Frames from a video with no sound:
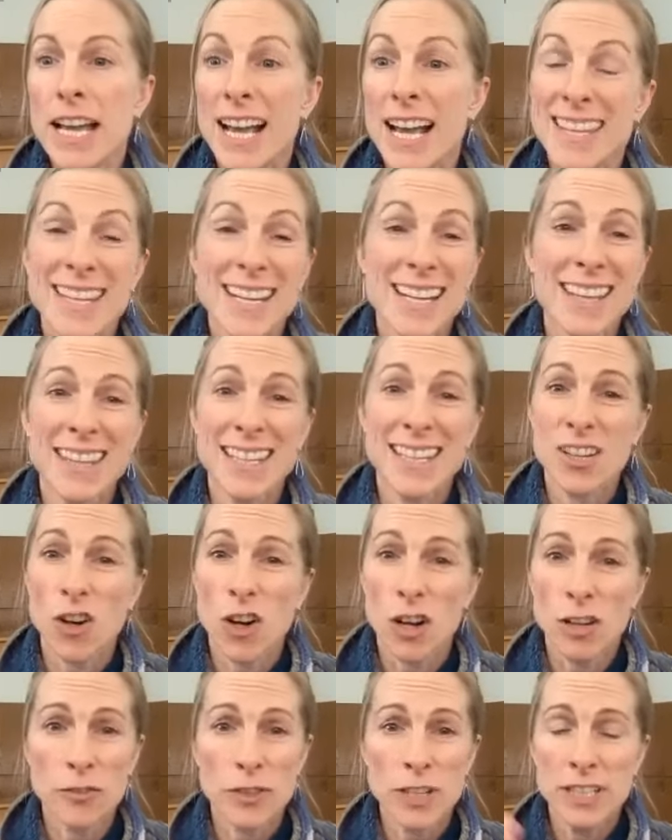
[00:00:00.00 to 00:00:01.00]
And then I think
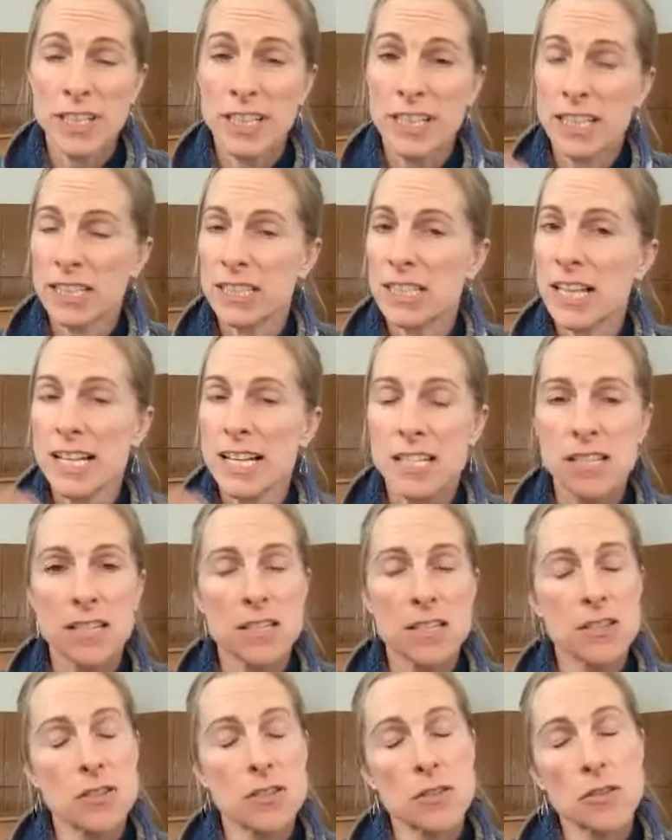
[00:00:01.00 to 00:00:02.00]
offer, and then the
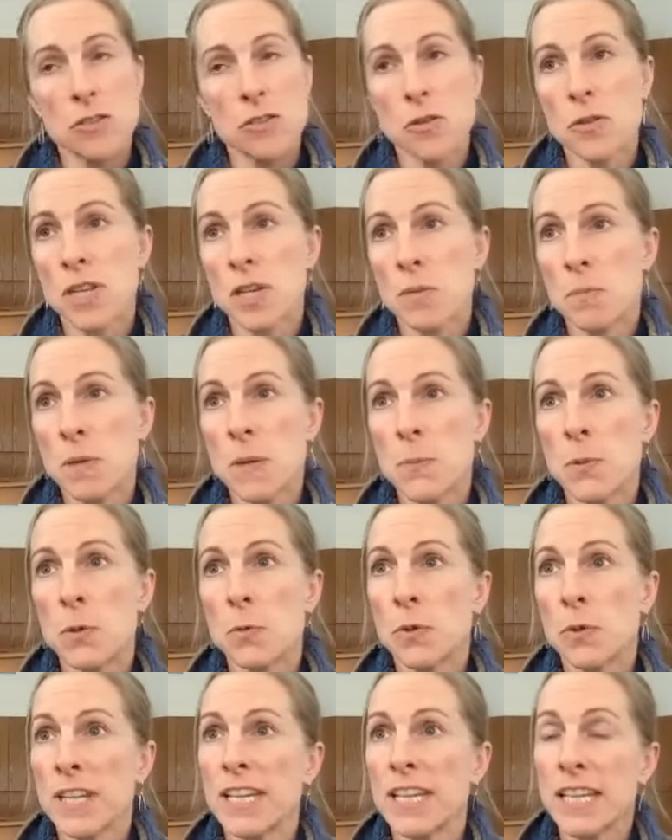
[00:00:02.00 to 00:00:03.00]
classes, so that
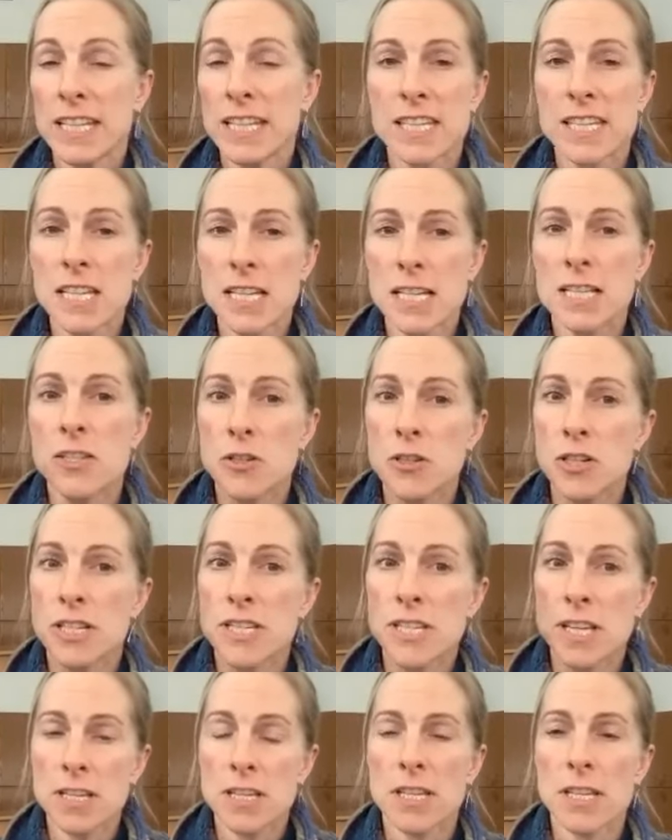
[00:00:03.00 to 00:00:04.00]
people, when they get seeds, they're
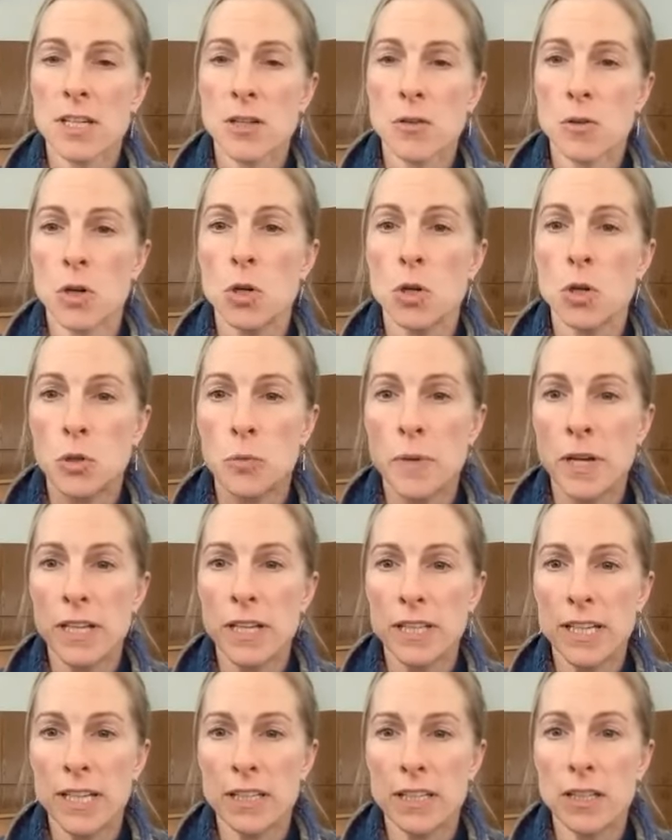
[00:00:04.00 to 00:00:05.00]
excited, they go home,
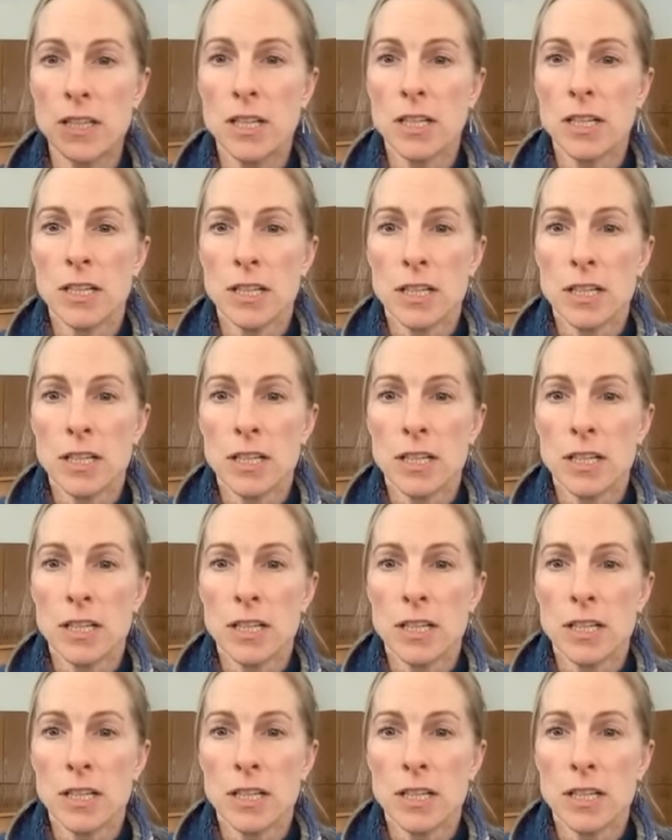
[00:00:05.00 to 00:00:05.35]
and then